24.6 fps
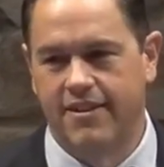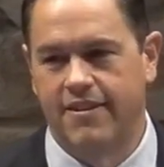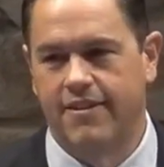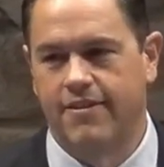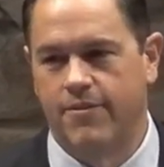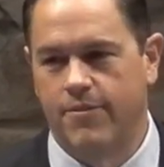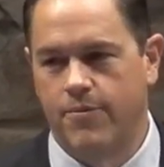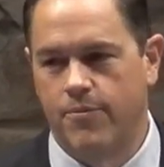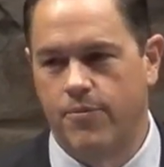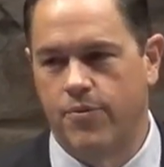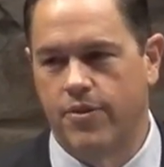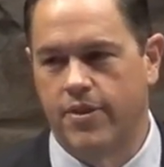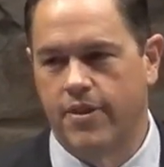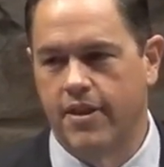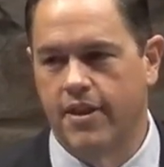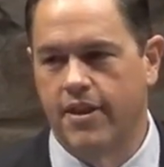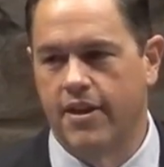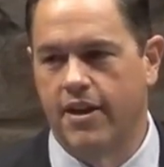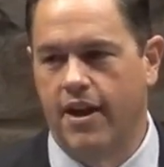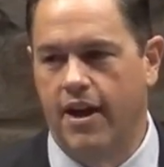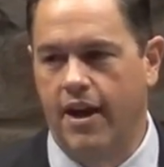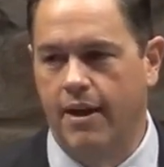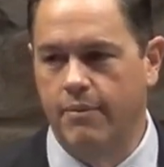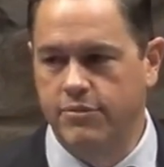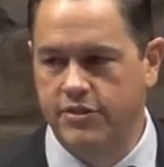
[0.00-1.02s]
I'm saying we
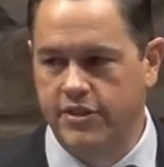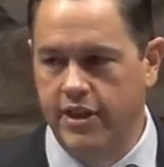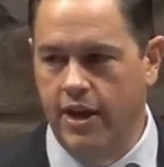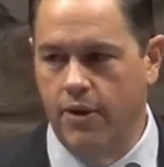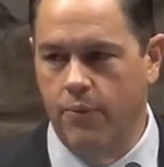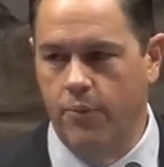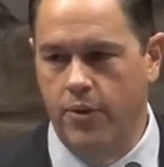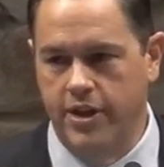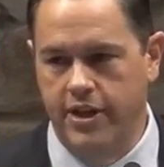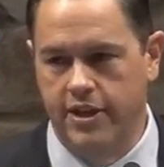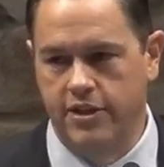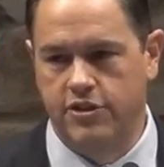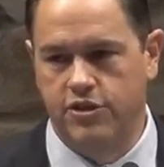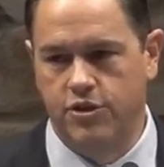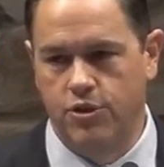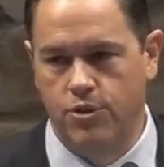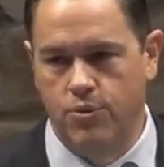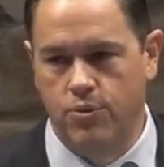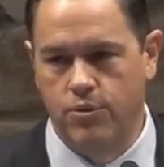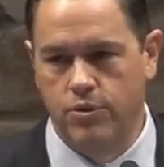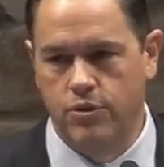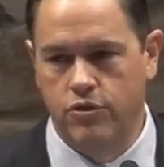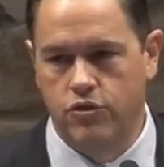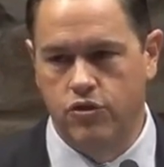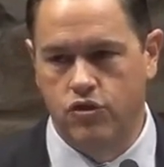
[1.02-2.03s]
need to train
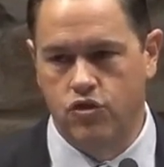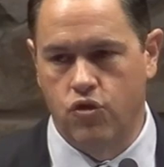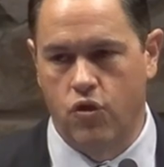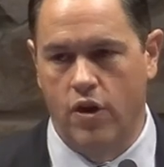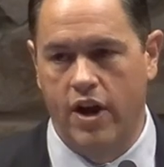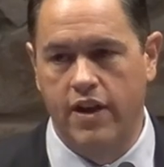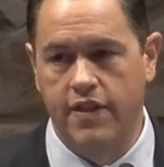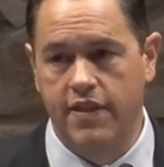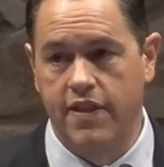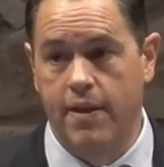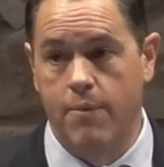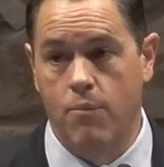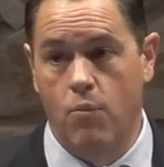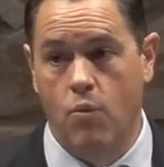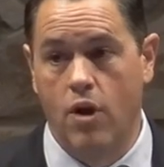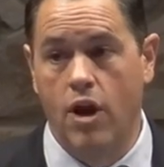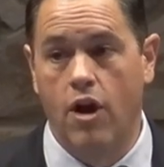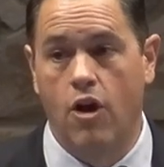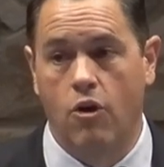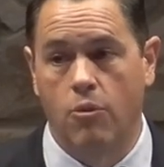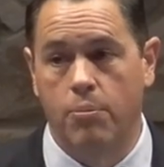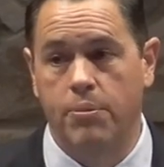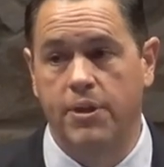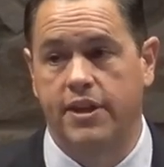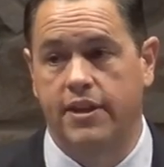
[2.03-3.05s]
them well because
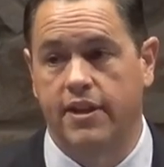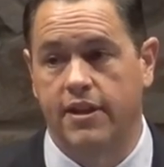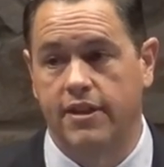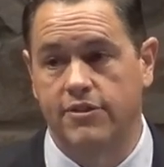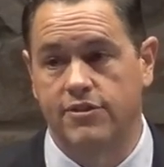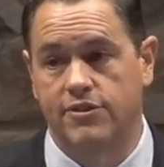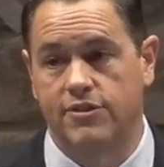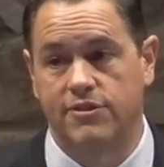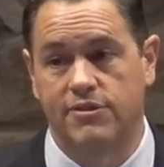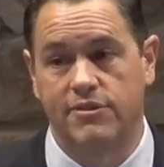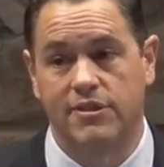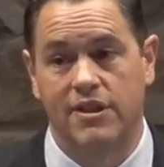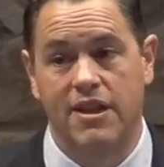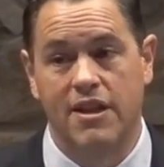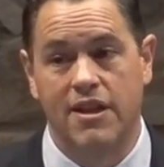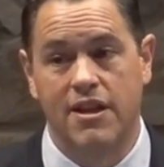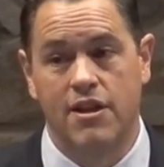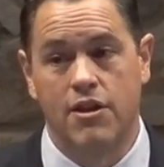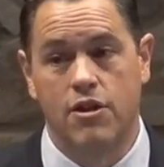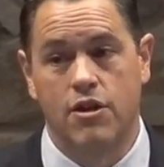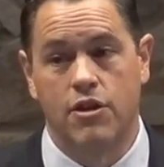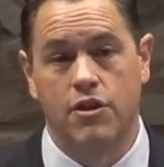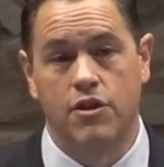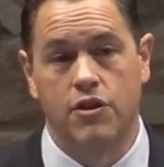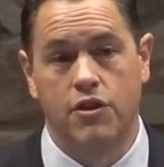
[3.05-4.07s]
these
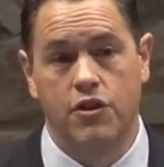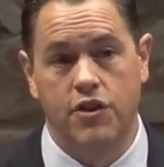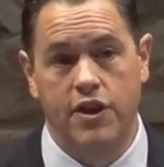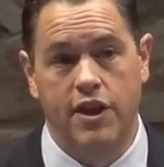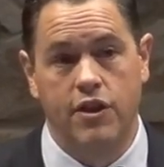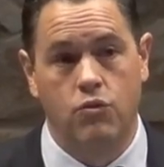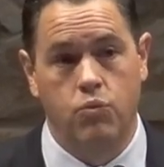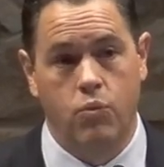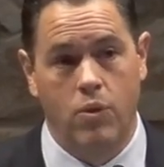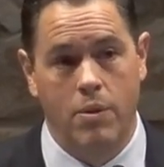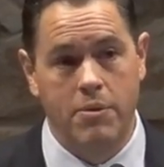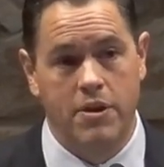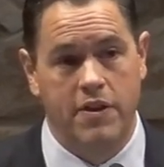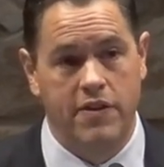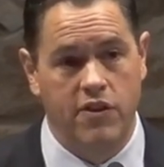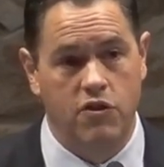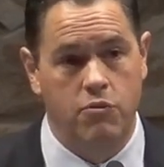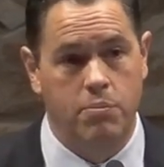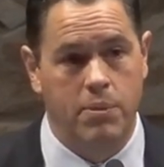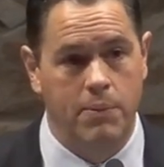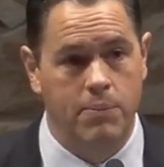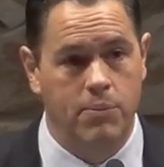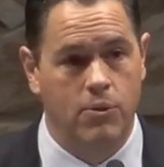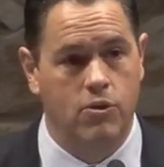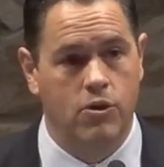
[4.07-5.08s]
women in these people groups
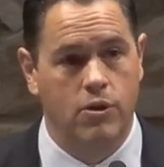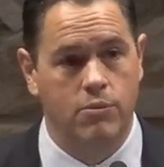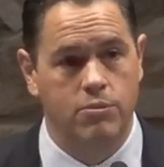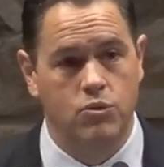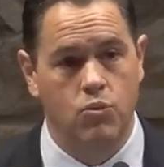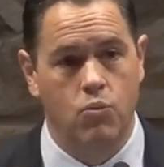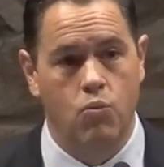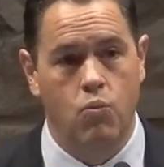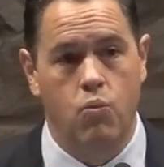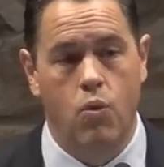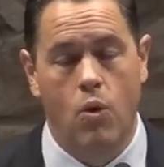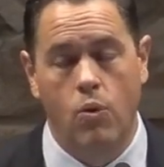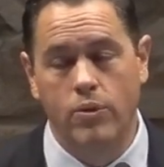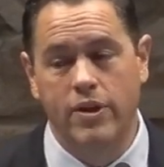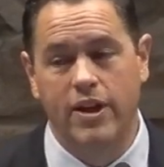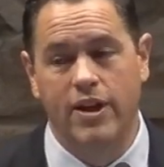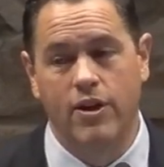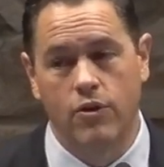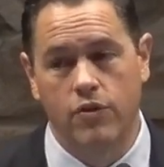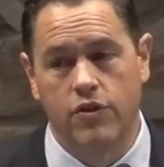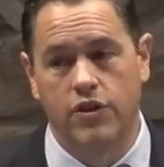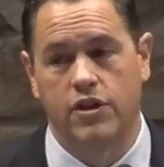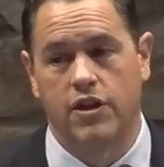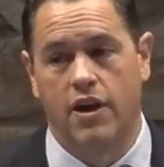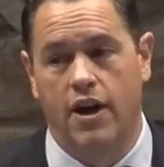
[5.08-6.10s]
won't hear the gospel if
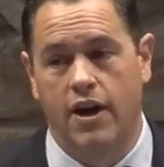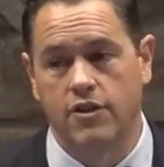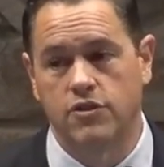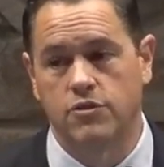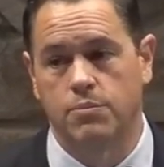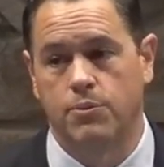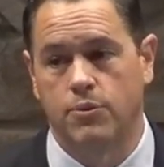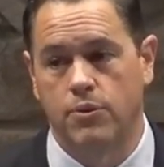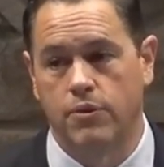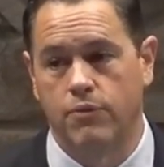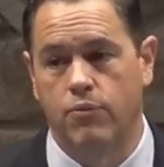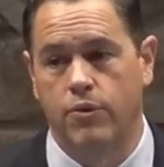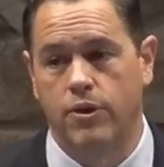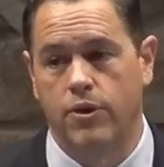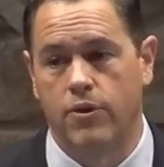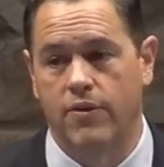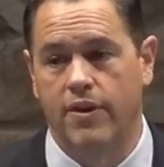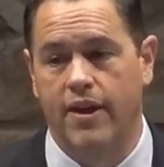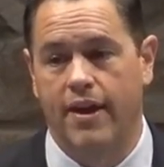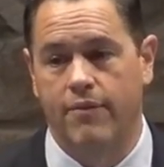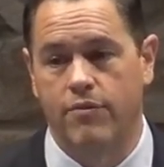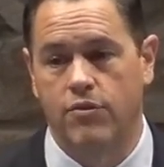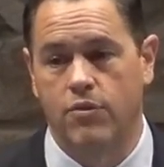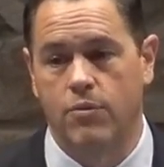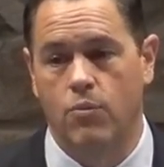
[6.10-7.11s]
we don't have some well trained
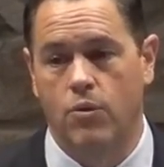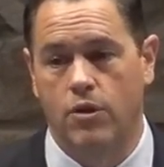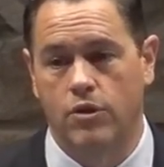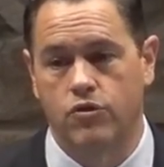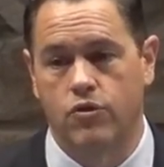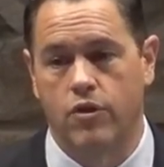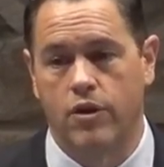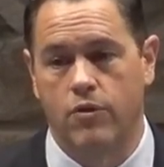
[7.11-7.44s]
women to do it.